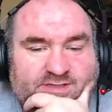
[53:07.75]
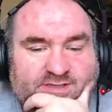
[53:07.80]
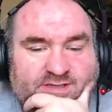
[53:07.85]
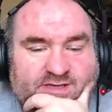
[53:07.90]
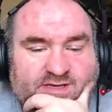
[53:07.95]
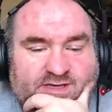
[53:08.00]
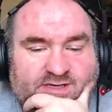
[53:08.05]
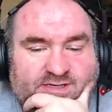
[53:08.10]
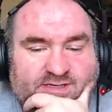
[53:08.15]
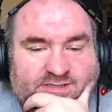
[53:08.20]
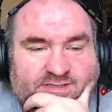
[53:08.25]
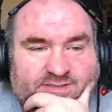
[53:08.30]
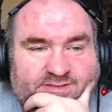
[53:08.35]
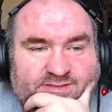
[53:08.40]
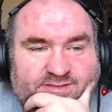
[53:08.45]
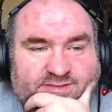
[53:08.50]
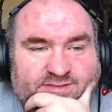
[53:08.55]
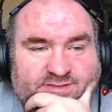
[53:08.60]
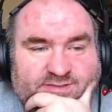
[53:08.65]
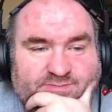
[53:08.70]
That
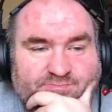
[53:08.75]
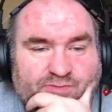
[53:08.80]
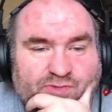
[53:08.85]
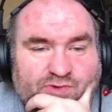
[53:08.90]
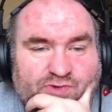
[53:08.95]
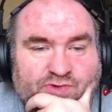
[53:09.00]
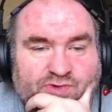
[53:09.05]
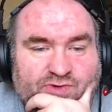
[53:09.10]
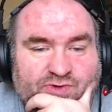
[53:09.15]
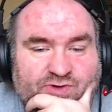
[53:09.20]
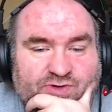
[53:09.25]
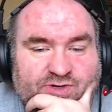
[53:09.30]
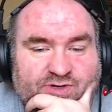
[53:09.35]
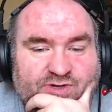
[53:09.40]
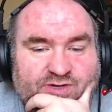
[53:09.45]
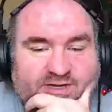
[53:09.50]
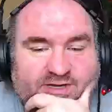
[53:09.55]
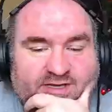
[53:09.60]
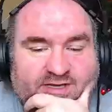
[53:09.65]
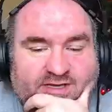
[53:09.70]
is
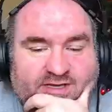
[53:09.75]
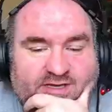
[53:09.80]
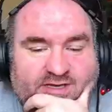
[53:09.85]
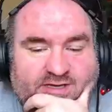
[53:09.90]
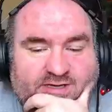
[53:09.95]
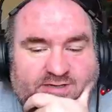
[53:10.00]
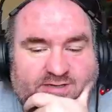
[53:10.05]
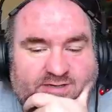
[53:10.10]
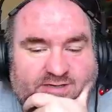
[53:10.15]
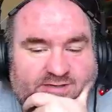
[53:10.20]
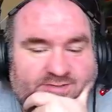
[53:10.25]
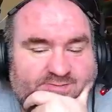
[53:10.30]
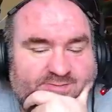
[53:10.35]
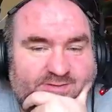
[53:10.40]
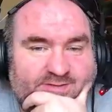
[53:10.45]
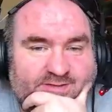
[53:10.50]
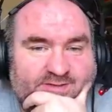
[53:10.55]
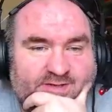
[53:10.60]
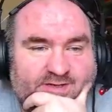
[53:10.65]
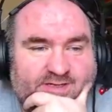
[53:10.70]
pretty kicking. That's
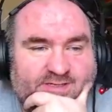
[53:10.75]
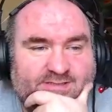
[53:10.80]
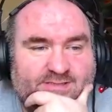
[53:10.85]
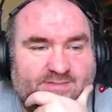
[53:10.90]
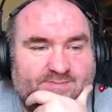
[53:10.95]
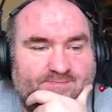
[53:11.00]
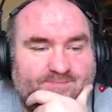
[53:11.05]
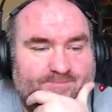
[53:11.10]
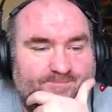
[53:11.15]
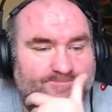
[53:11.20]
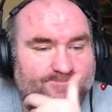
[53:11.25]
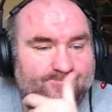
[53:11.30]
pretty awesome.